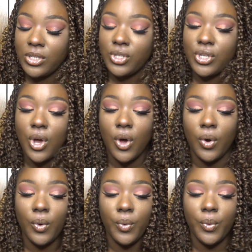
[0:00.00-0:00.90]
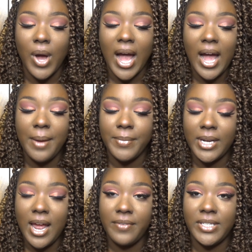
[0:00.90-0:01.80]
So I'm
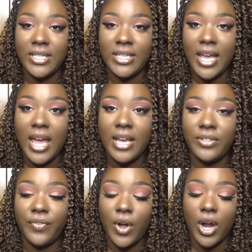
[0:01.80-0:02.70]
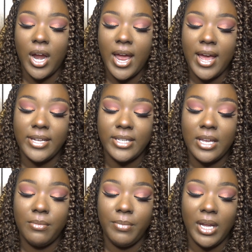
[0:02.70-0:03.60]
gonna have to say, as far as
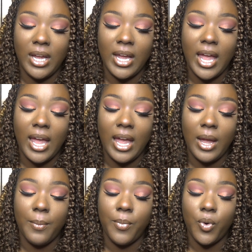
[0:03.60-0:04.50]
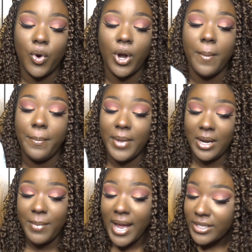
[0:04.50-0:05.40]
it being a pore
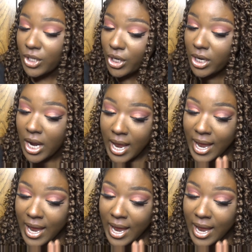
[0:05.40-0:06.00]
minimizer,